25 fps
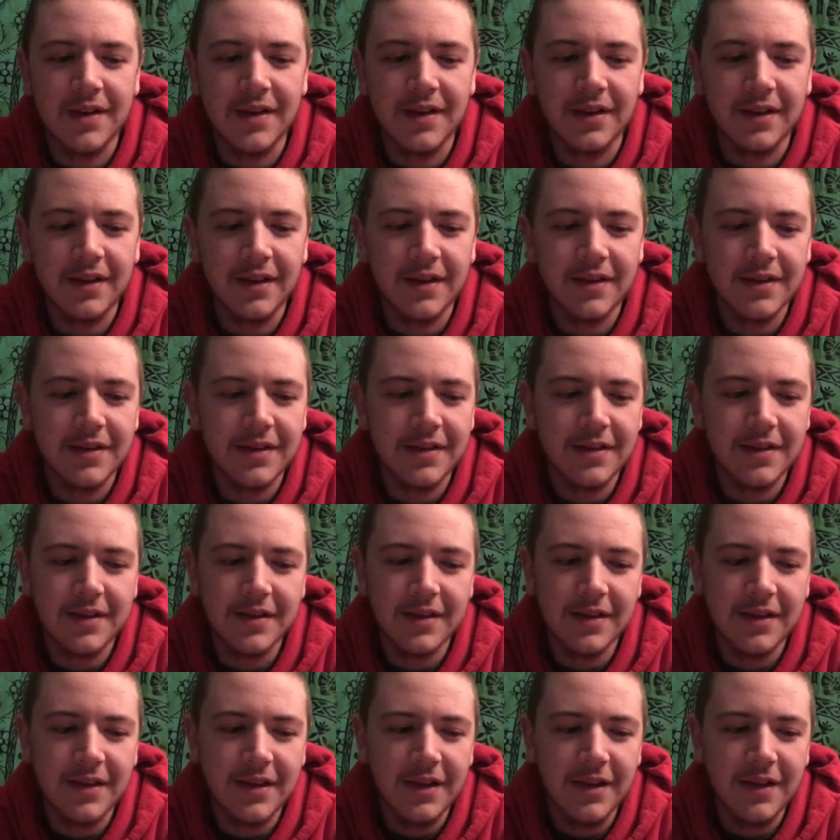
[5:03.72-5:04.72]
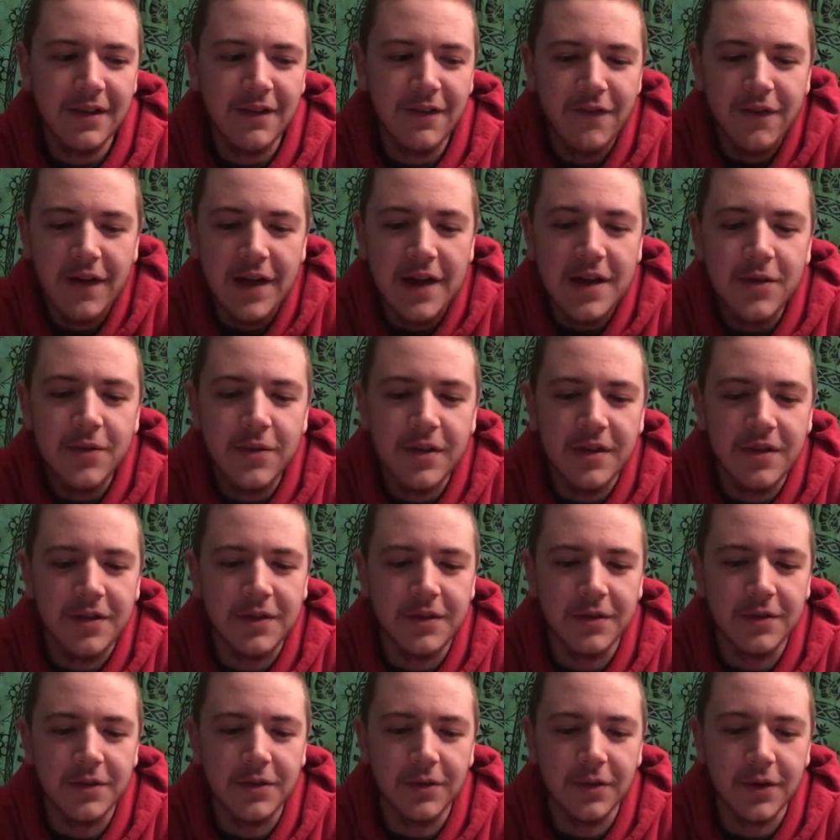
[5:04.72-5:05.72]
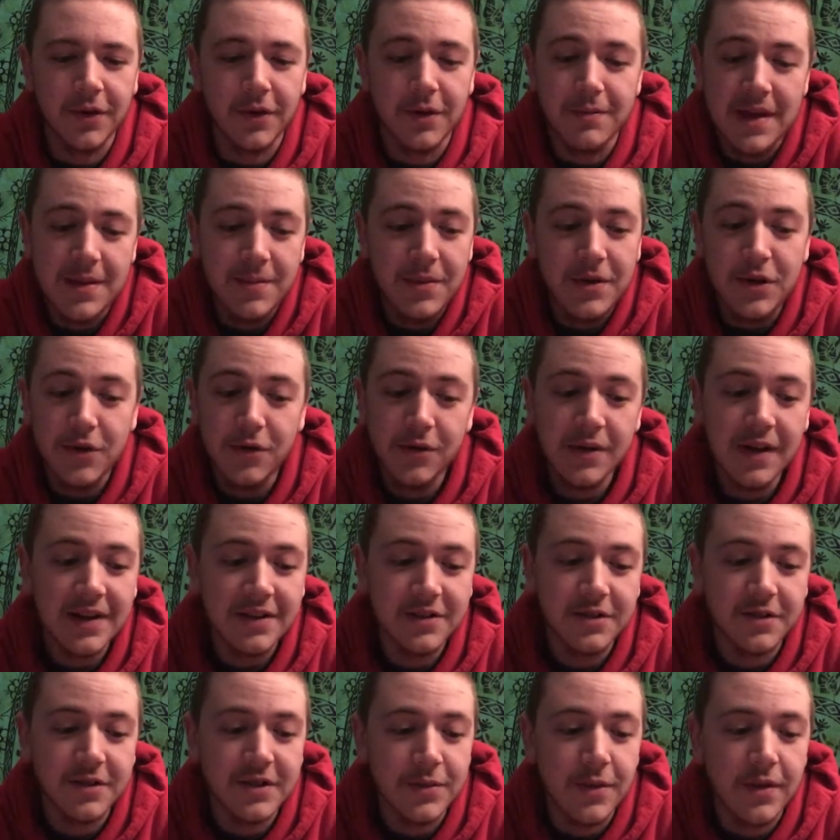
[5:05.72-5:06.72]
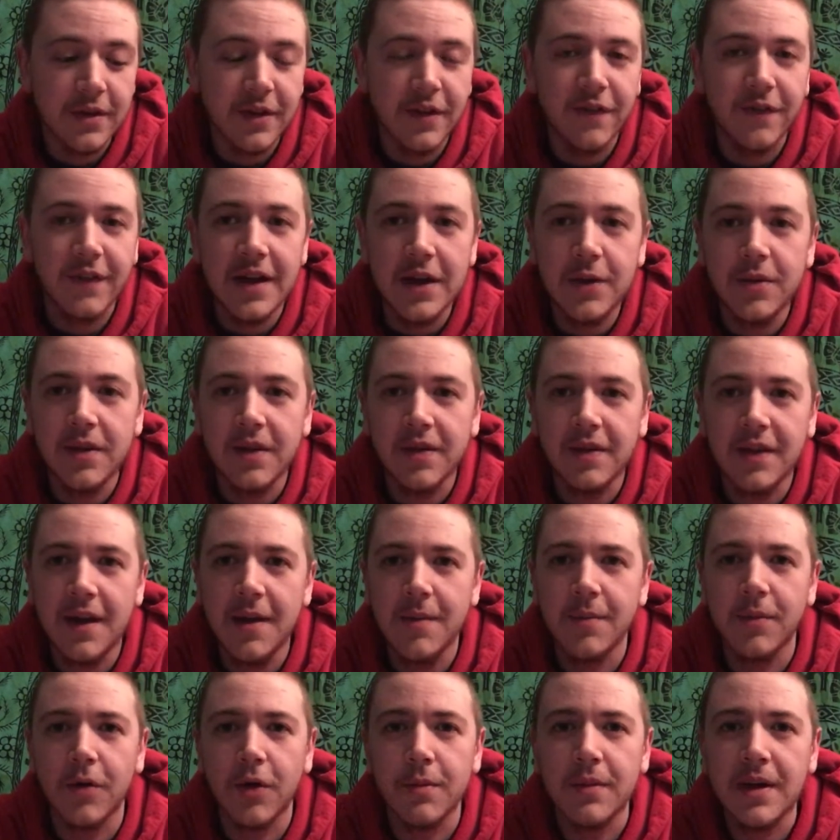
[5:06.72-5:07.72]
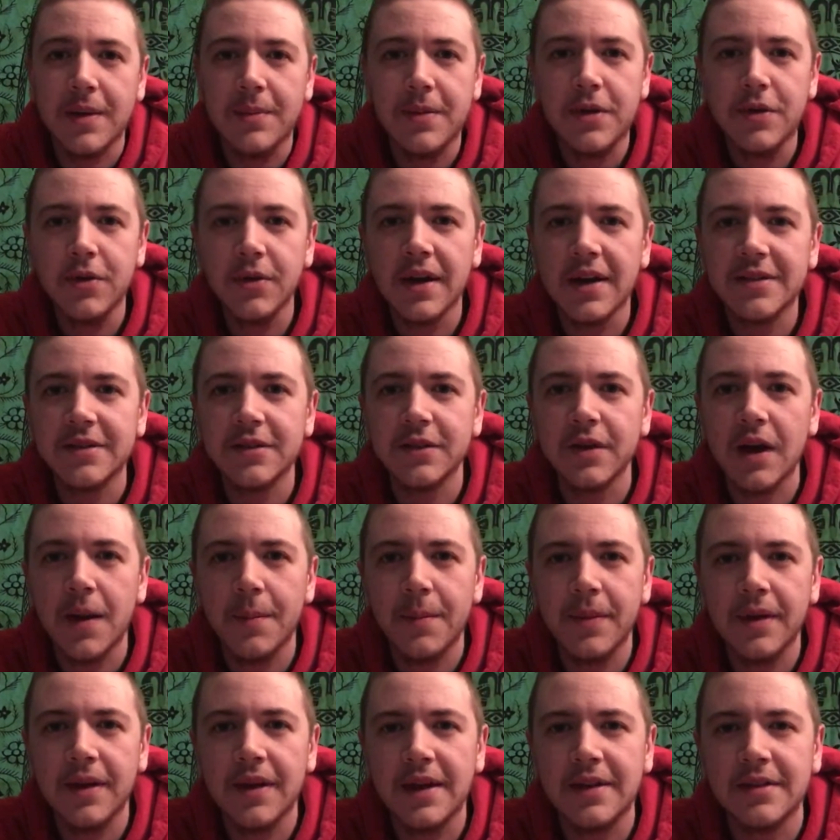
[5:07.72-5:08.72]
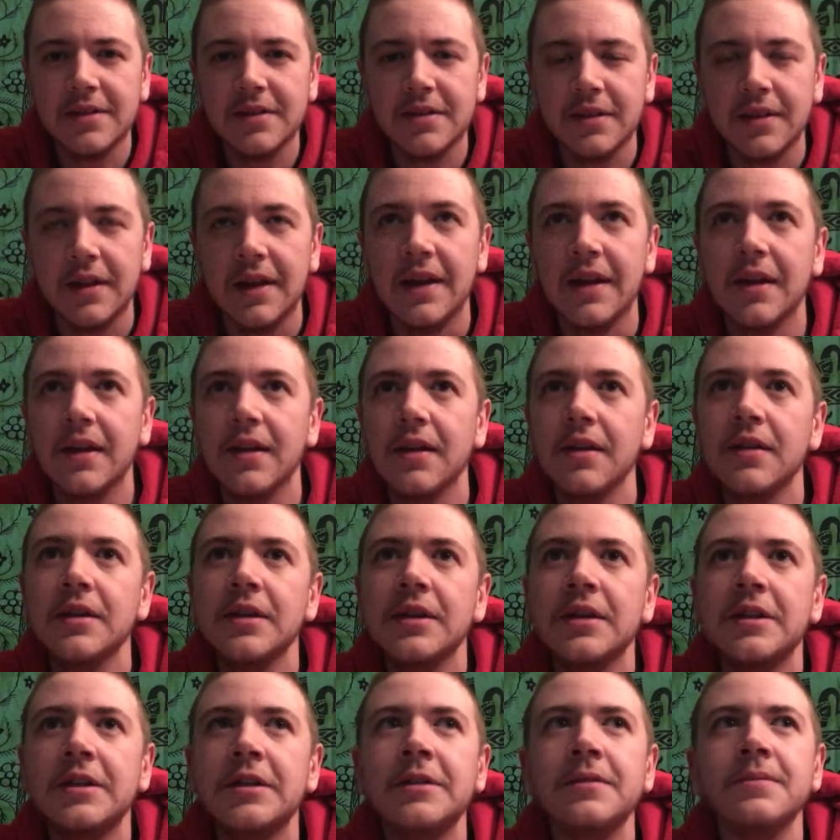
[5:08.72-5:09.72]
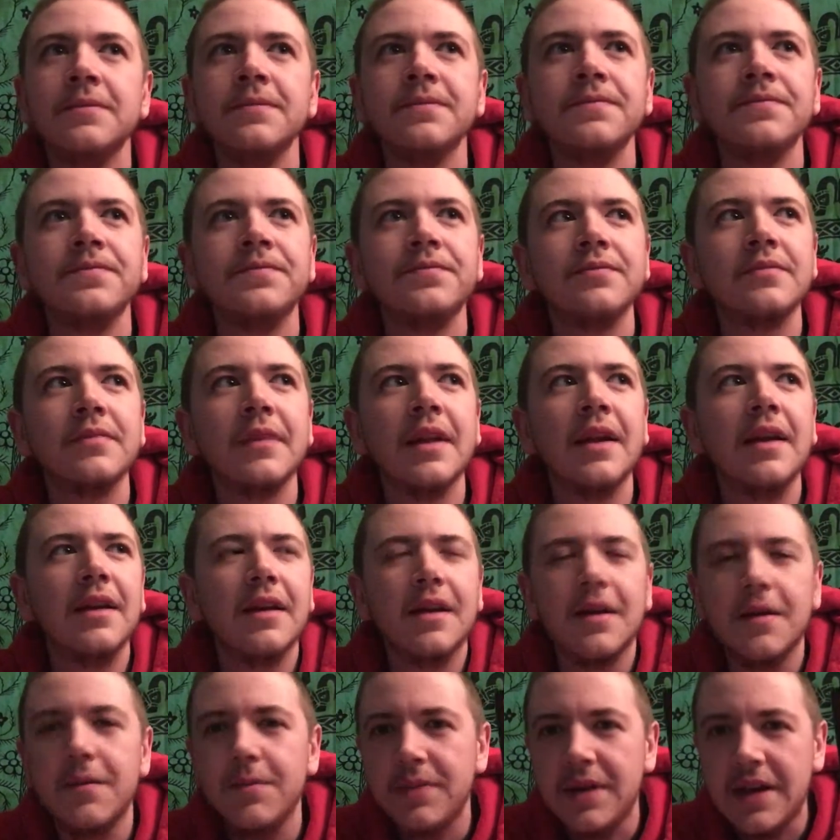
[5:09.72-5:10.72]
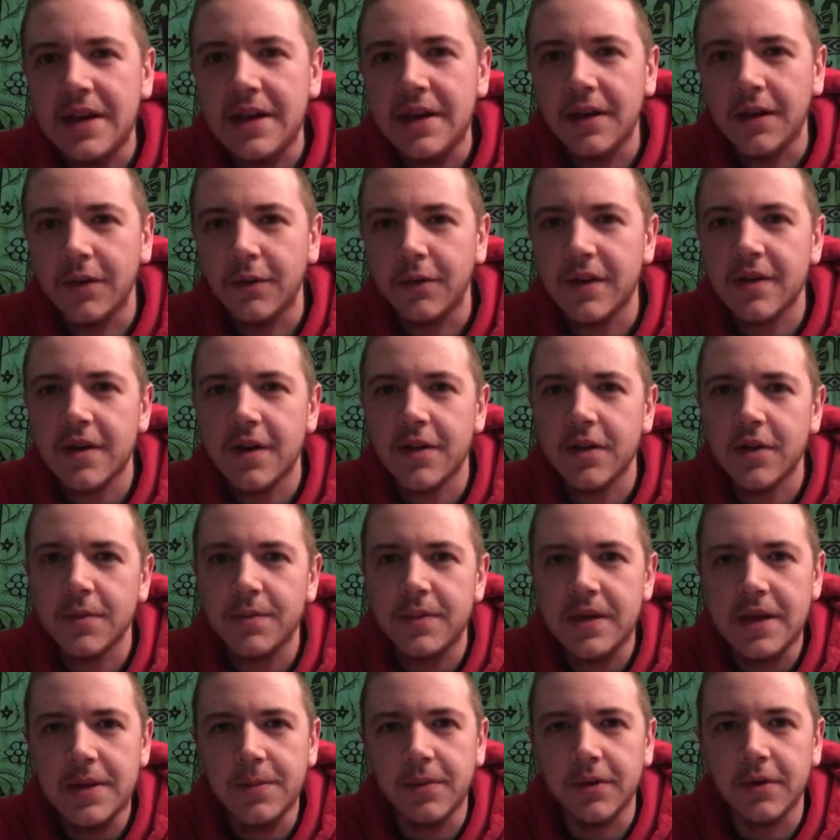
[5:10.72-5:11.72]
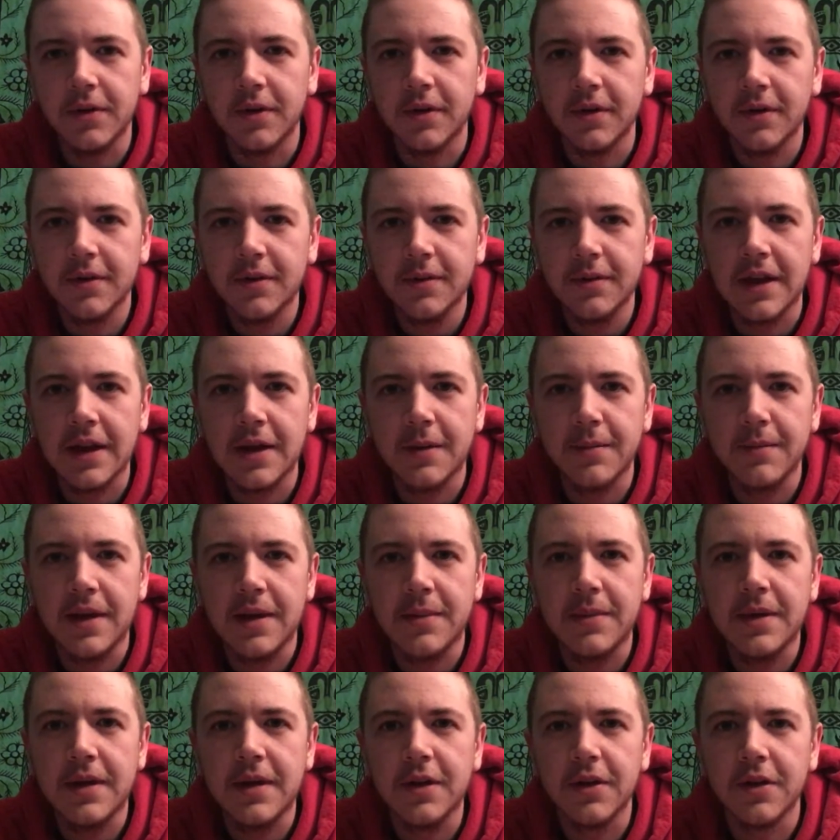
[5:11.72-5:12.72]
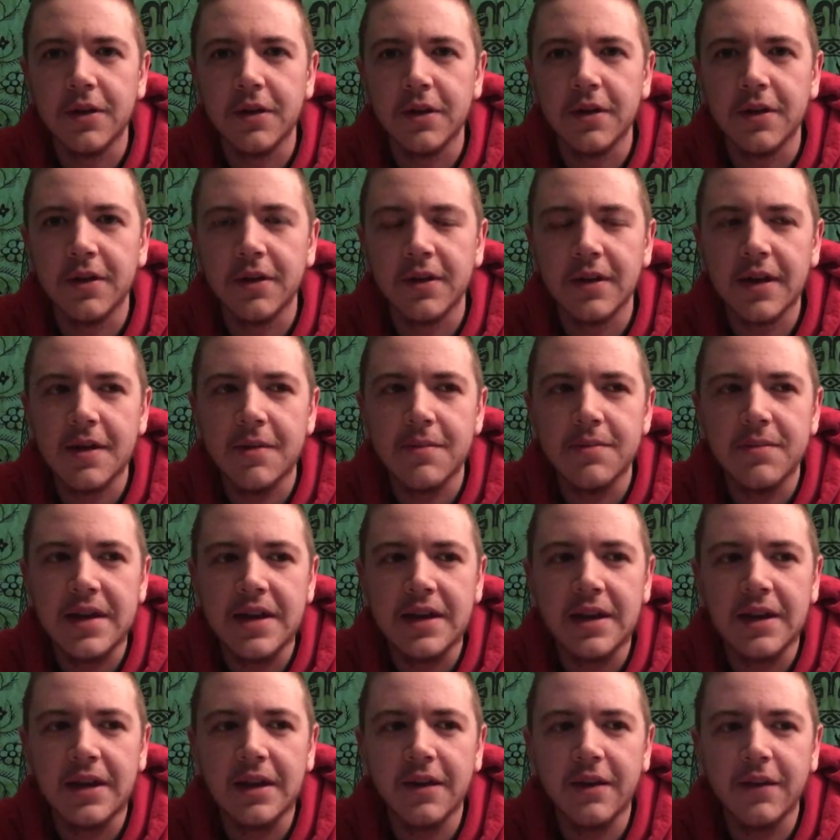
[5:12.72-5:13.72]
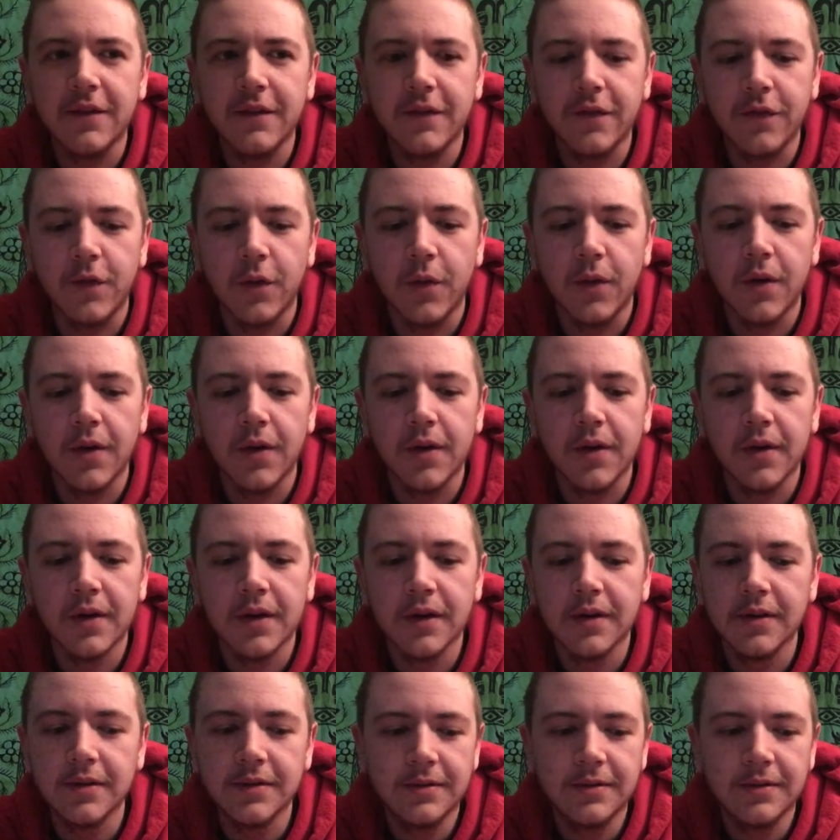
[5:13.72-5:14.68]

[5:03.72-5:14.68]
to fight with you, or maybe you guys just want to fight with them, or maybe you guys are up against like competing with other people. Like maybe you're competing for